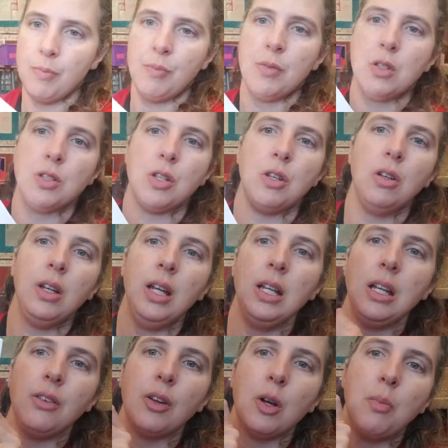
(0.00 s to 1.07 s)
So you can
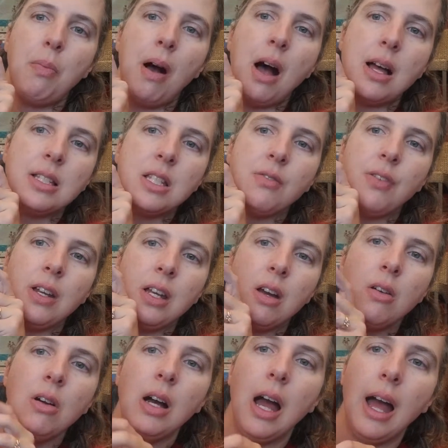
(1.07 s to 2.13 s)
either pause the
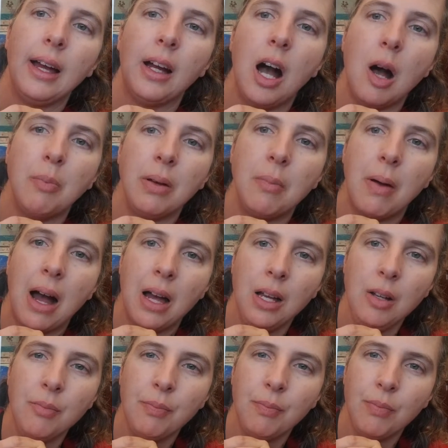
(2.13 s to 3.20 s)
video and copy mine,
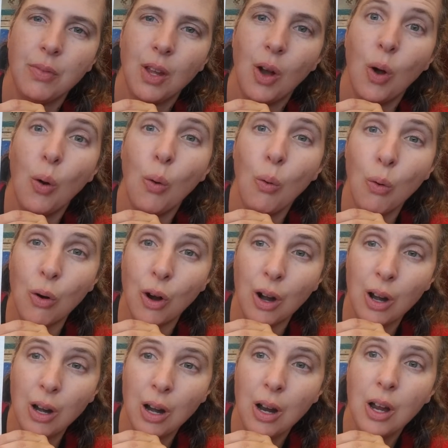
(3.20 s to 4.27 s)

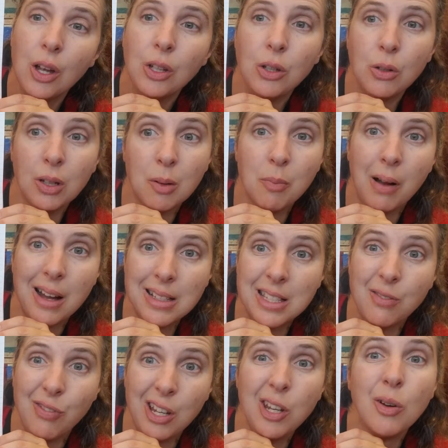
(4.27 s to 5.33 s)
or you can pause the
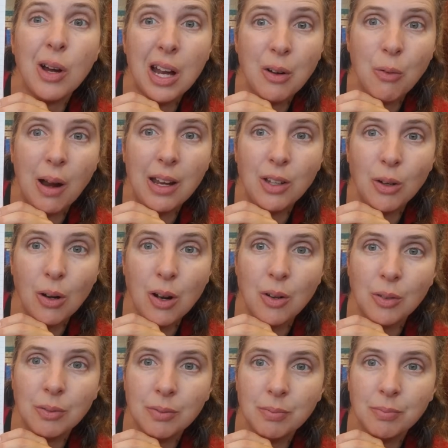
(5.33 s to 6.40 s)
video and write your
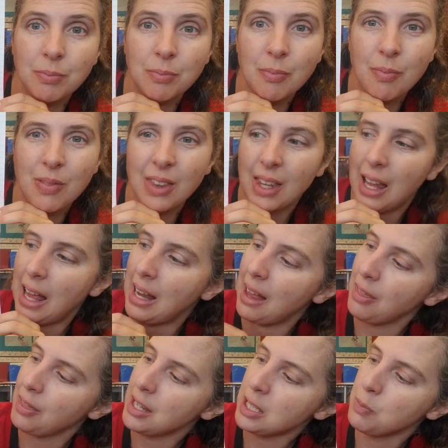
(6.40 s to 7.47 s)
own. And
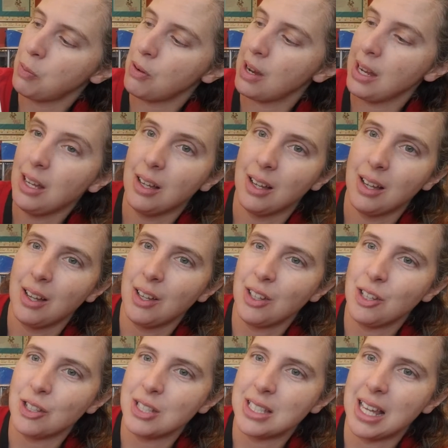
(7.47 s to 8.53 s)
at this point,
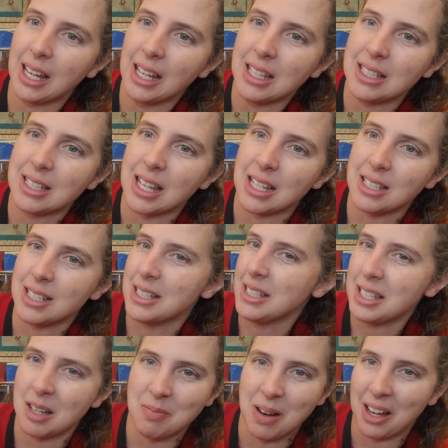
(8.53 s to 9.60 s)
your second sentence,
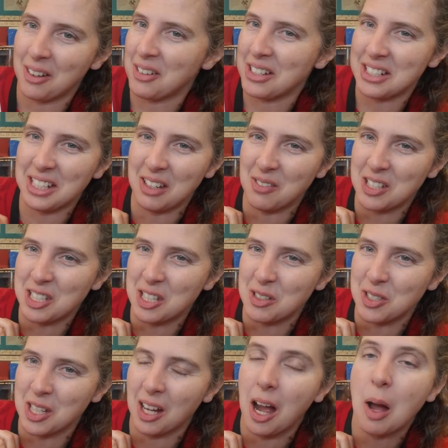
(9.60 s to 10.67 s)
I'm not going to give it to you
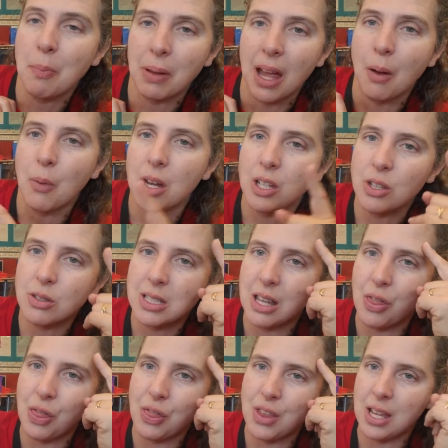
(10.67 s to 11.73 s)
to copy. I want you to
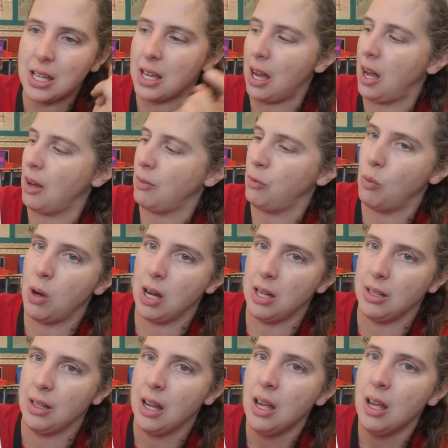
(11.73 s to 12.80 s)
think of
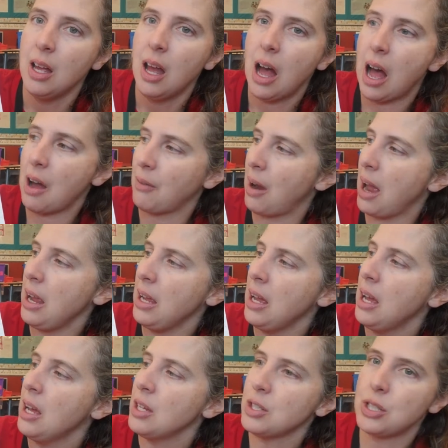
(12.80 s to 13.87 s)
one. All right?
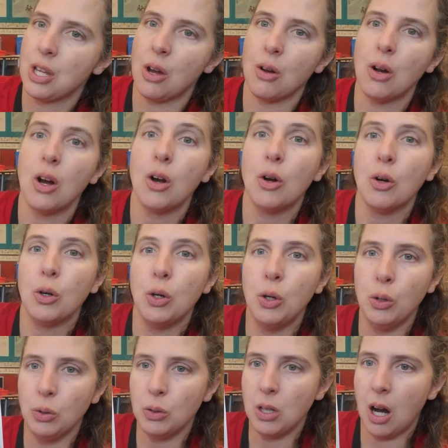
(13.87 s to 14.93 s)
So
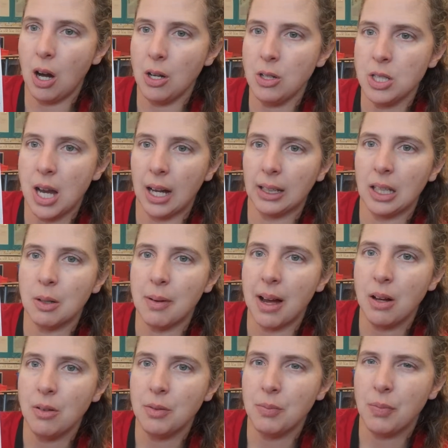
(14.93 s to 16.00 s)
who are you talking
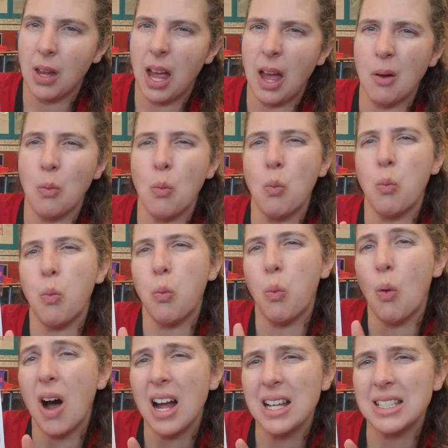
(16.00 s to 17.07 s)
about, and
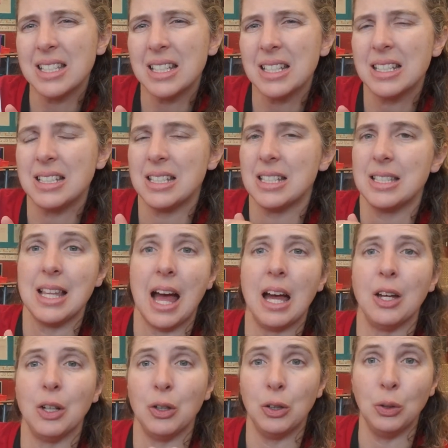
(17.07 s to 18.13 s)
what does that
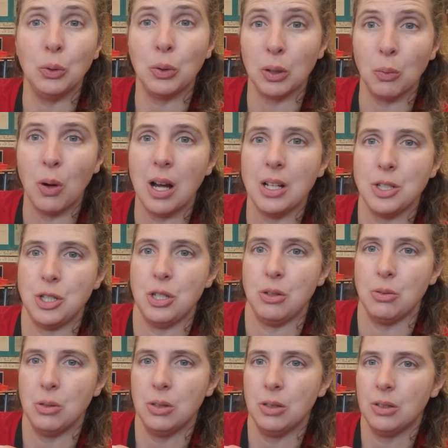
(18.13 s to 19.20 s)
who or what do?
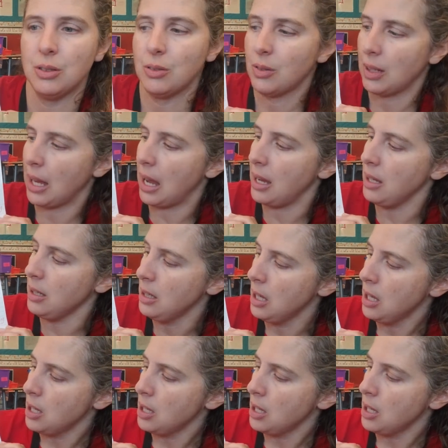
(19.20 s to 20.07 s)
Okay?